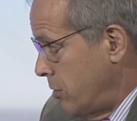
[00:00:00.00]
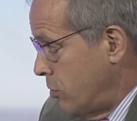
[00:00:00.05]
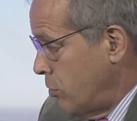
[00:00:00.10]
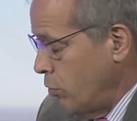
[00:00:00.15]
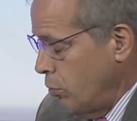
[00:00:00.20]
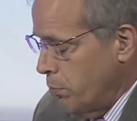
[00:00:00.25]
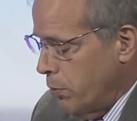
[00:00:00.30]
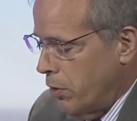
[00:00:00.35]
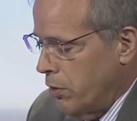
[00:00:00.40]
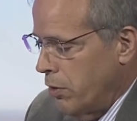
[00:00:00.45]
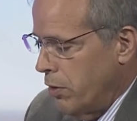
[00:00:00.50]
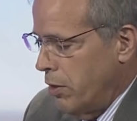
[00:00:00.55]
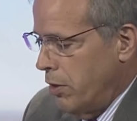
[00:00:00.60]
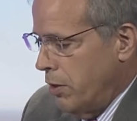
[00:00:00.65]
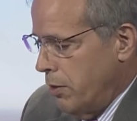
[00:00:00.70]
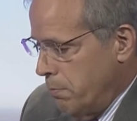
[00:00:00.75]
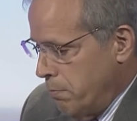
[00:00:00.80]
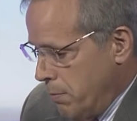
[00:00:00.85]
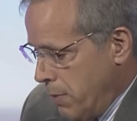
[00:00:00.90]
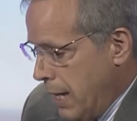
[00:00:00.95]
tumor,
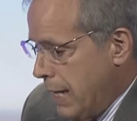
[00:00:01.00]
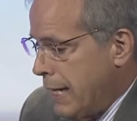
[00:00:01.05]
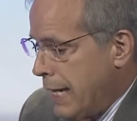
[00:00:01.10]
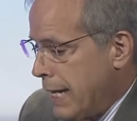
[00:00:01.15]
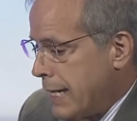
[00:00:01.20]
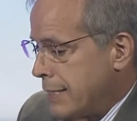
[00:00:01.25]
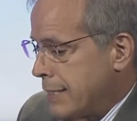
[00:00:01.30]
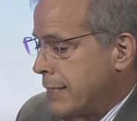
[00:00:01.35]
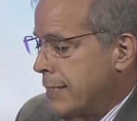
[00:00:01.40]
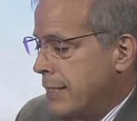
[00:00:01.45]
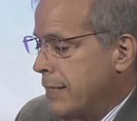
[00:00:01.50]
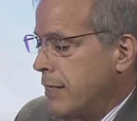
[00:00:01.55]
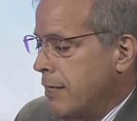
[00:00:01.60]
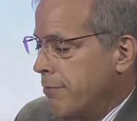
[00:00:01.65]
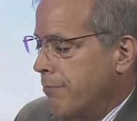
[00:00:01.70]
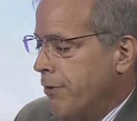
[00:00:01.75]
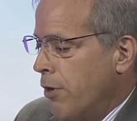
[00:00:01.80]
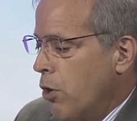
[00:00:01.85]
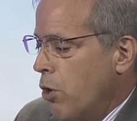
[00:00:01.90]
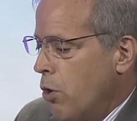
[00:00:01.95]
made at City
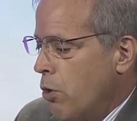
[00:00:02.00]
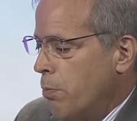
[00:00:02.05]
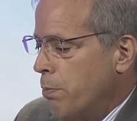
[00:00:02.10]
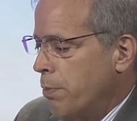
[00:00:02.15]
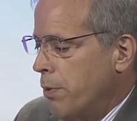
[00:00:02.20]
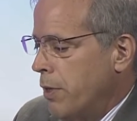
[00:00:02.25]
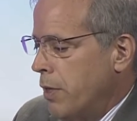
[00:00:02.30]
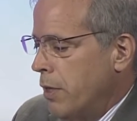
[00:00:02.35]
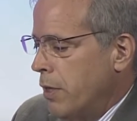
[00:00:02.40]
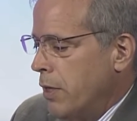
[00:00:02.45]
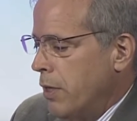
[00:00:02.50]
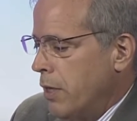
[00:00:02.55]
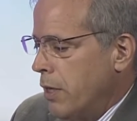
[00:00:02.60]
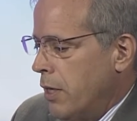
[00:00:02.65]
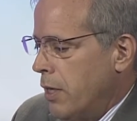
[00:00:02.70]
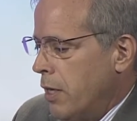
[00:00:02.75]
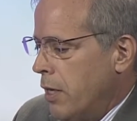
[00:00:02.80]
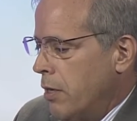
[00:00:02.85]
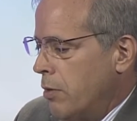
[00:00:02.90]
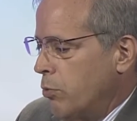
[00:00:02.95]
of Hope,
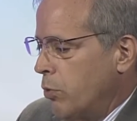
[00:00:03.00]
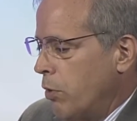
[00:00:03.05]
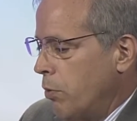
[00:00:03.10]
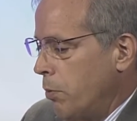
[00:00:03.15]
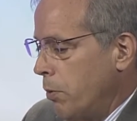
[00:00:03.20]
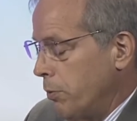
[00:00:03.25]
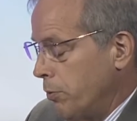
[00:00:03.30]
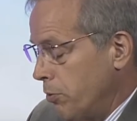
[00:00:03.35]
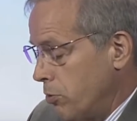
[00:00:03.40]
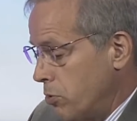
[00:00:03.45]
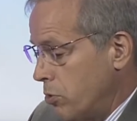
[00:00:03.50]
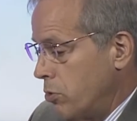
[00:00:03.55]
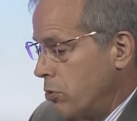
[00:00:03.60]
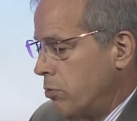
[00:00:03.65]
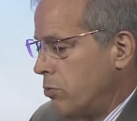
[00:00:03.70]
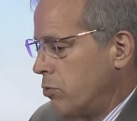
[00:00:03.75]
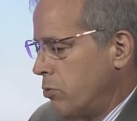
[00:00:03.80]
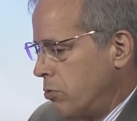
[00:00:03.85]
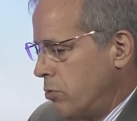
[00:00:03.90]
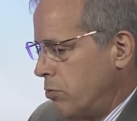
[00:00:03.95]
uh, we were able to
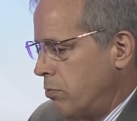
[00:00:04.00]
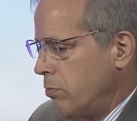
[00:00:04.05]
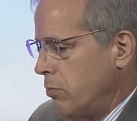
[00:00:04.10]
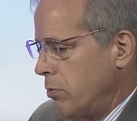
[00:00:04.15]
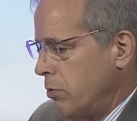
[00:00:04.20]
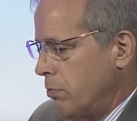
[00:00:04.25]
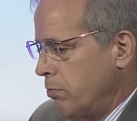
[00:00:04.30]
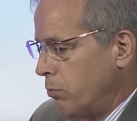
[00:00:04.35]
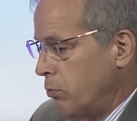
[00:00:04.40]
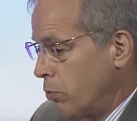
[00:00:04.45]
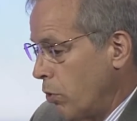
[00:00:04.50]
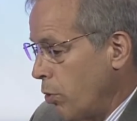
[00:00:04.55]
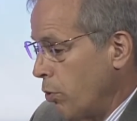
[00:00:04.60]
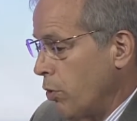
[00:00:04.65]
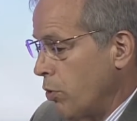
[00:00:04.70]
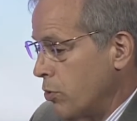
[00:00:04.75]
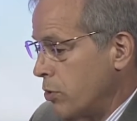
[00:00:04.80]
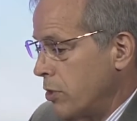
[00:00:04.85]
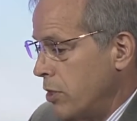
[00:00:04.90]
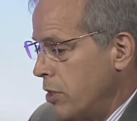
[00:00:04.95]
grow
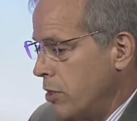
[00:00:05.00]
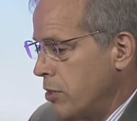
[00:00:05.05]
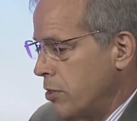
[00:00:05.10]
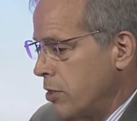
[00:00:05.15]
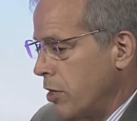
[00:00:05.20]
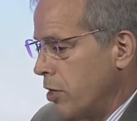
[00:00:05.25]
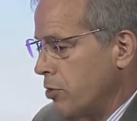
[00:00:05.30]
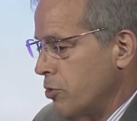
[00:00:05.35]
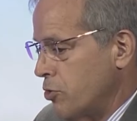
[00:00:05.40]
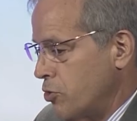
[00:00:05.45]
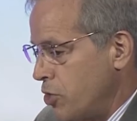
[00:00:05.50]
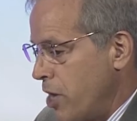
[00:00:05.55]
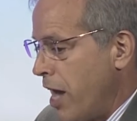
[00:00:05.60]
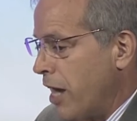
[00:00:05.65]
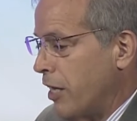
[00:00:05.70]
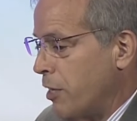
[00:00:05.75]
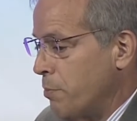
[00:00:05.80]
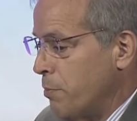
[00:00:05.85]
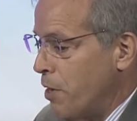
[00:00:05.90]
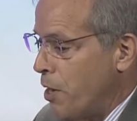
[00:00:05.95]
those T cells,
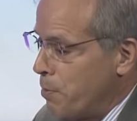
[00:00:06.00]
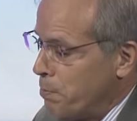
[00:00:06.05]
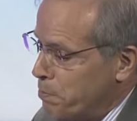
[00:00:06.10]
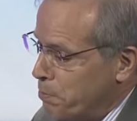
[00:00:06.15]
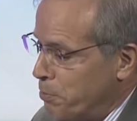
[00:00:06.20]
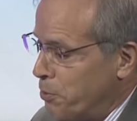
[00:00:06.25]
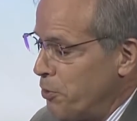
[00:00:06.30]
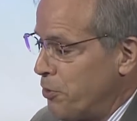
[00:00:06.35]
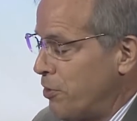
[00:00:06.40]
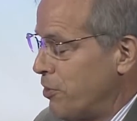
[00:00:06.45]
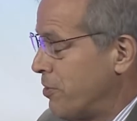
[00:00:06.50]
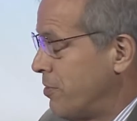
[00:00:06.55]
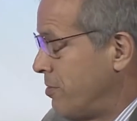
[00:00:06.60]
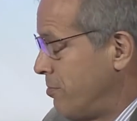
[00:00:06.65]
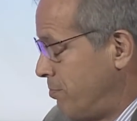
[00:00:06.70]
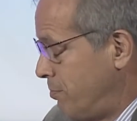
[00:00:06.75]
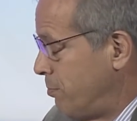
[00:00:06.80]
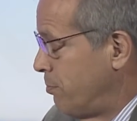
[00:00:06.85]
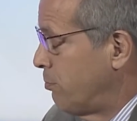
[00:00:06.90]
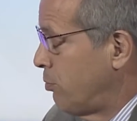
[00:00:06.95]
jack them up, put the
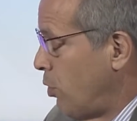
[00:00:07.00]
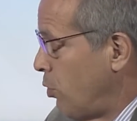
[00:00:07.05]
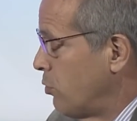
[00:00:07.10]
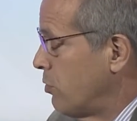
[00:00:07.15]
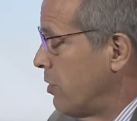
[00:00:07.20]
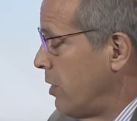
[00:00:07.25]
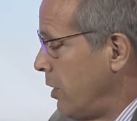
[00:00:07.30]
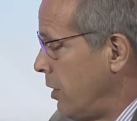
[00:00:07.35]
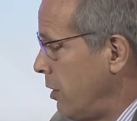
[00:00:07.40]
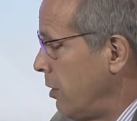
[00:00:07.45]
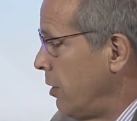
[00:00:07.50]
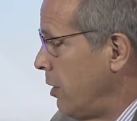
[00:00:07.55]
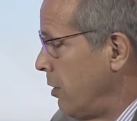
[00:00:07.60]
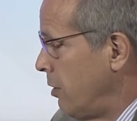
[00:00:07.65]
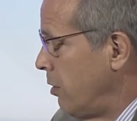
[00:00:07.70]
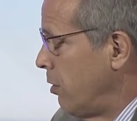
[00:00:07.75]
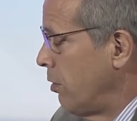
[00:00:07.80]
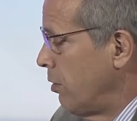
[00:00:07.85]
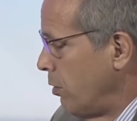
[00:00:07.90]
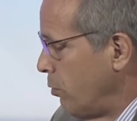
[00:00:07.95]
protein in
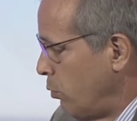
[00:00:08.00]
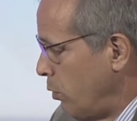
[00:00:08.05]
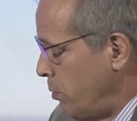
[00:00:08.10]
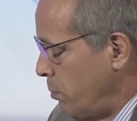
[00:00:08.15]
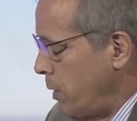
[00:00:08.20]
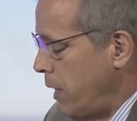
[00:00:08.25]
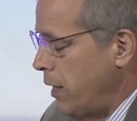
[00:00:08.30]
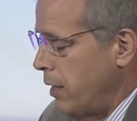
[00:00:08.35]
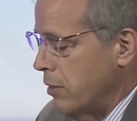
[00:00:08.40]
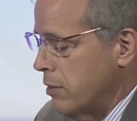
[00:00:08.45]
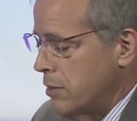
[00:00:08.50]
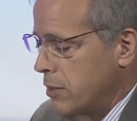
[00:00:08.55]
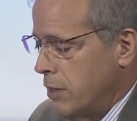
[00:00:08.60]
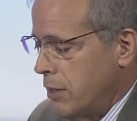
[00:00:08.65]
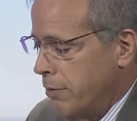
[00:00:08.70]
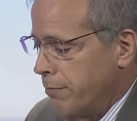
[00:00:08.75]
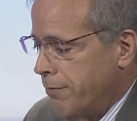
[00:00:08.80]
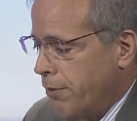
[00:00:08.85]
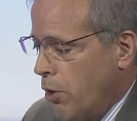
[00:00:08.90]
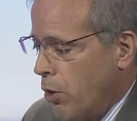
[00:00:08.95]
there that we made at
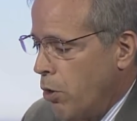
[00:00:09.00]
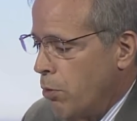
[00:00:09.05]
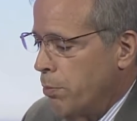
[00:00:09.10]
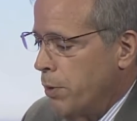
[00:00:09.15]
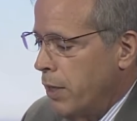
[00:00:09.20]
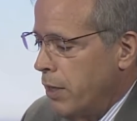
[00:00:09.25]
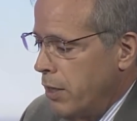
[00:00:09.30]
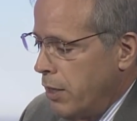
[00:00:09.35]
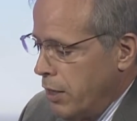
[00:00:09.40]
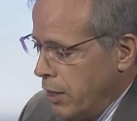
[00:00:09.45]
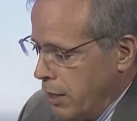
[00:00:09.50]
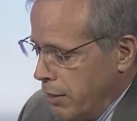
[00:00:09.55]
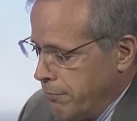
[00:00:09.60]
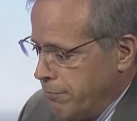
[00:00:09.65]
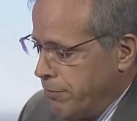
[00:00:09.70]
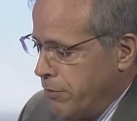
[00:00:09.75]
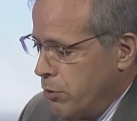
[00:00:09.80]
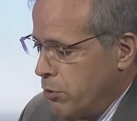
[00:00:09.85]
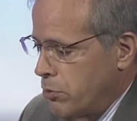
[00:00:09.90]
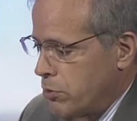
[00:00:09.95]
City of Hope, and
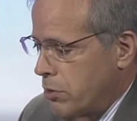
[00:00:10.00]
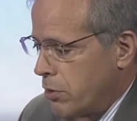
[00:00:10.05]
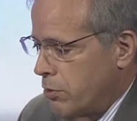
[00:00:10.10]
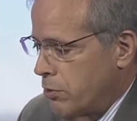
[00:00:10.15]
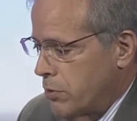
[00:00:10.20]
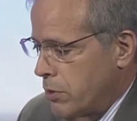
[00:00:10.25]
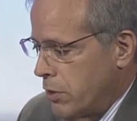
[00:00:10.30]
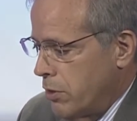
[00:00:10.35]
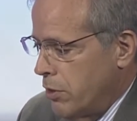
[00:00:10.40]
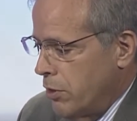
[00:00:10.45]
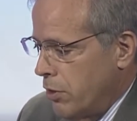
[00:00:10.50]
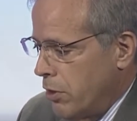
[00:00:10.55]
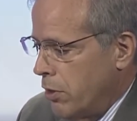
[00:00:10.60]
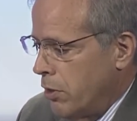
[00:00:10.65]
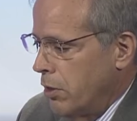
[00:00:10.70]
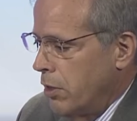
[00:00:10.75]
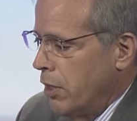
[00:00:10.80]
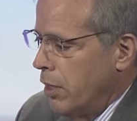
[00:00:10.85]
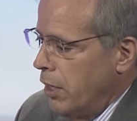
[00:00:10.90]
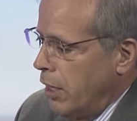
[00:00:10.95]
fuse those in
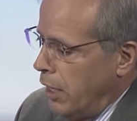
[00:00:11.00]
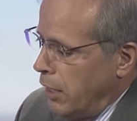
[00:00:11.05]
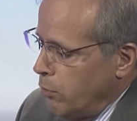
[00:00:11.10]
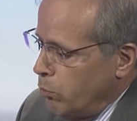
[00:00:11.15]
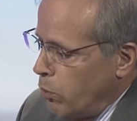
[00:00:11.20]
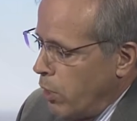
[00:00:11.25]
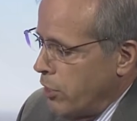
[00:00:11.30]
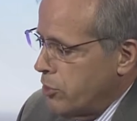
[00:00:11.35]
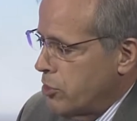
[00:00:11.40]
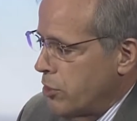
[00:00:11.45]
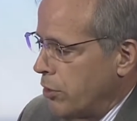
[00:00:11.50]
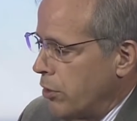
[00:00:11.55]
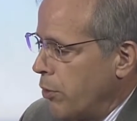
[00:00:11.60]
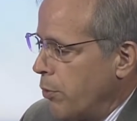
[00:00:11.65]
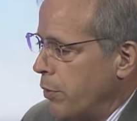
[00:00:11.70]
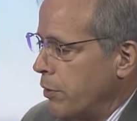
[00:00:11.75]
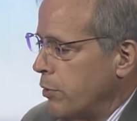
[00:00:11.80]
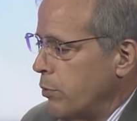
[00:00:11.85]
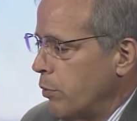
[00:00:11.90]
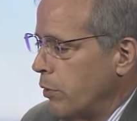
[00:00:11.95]
her and watch her
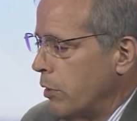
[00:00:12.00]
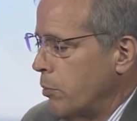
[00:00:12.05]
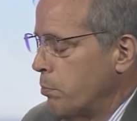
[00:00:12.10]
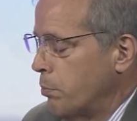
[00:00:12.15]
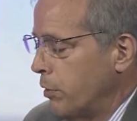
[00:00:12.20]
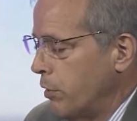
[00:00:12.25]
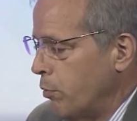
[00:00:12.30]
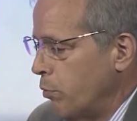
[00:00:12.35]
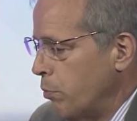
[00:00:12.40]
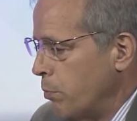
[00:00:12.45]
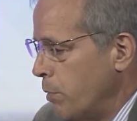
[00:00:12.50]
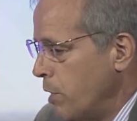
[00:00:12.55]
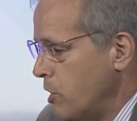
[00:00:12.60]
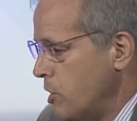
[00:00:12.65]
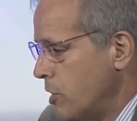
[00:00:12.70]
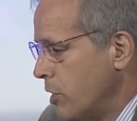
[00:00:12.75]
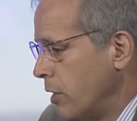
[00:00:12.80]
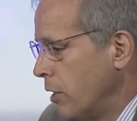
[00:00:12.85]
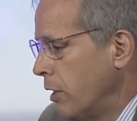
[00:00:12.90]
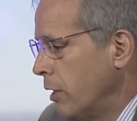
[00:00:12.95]
go into a complete
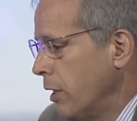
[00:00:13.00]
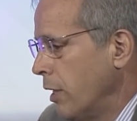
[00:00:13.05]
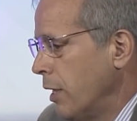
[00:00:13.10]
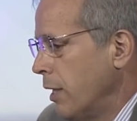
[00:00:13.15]
remission.